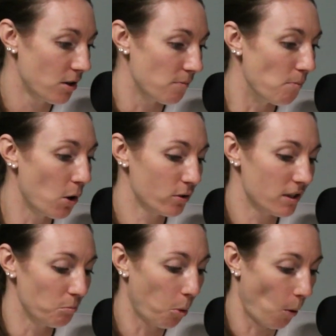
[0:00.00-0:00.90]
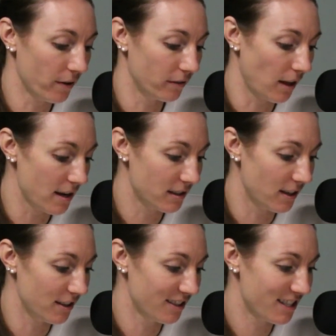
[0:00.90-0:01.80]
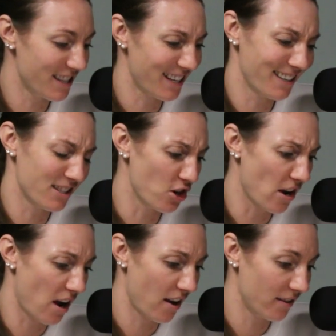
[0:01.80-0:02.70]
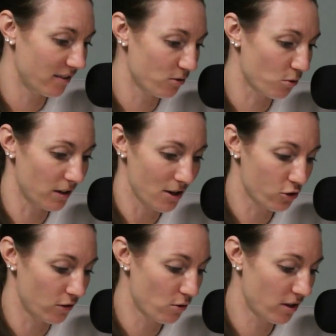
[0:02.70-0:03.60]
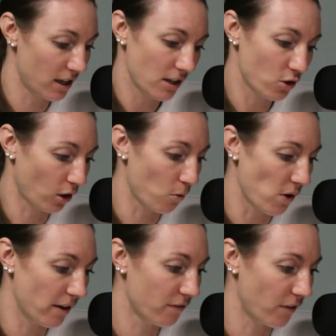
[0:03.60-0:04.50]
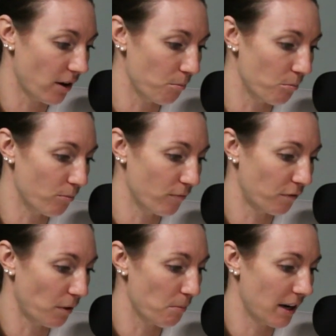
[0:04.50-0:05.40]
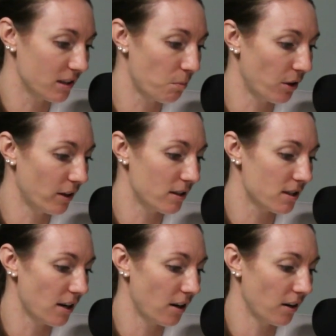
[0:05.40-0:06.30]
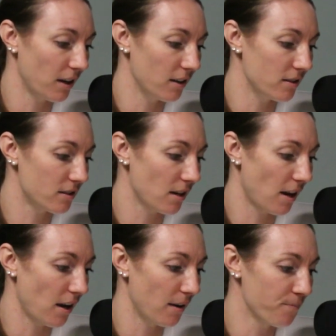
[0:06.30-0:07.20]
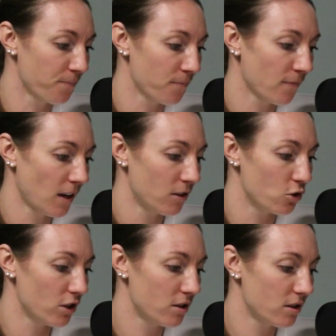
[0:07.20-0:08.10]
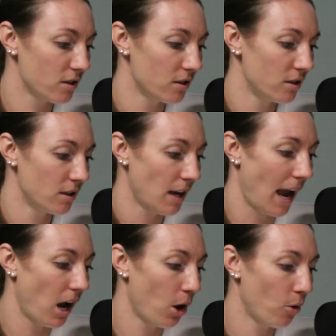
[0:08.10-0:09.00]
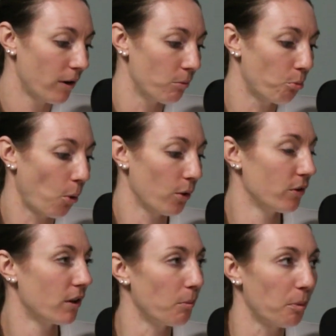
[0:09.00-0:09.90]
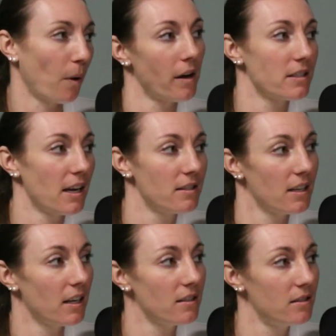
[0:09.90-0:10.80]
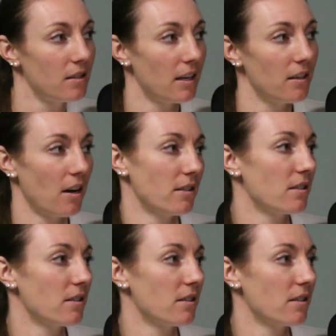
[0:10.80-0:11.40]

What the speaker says: most important lessons that is not traditional that I took away from my experience there is just how important the process is and not